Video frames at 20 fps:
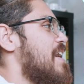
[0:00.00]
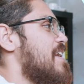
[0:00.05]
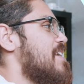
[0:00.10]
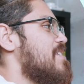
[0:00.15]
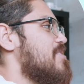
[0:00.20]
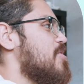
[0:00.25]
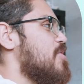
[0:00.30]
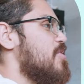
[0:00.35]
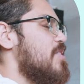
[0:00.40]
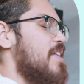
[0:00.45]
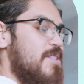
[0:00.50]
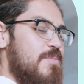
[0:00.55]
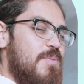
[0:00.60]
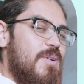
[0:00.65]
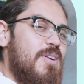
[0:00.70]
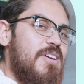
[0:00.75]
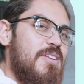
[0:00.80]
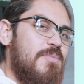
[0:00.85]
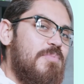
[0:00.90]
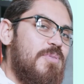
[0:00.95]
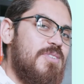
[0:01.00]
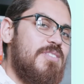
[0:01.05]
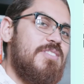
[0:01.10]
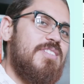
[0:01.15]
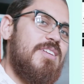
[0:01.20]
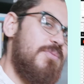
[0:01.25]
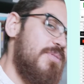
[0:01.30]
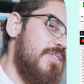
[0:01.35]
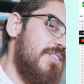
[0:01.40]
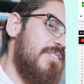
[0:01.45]
So that's probably a purchase
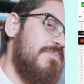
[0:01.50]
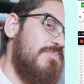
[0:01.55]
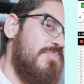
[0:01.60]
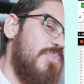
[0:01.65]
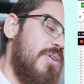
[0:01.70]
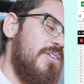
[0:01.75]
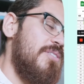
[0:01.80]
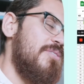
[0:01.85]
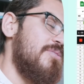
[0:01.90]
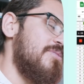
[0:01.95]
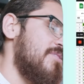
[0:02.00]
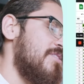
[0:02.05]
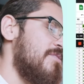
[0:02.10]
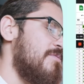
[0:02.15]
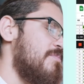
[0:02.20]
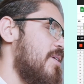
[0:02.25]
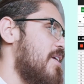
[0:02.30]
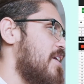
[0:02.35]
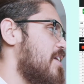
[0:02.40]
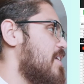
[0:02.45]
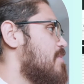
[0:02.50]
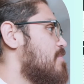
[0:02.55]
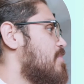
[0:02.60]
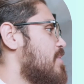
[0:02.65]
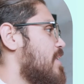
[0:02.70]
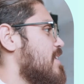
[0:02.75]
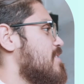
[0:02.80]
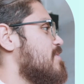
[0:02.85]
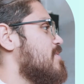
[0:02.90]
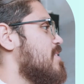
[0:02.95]
that we probably shouldn't have bought, but
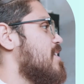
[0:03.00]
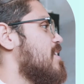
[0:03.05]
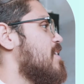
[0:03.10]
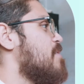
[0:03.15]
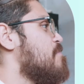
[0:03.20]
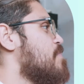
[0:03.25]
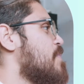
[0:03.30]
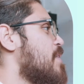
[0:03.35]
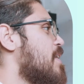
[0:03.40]
that's okay.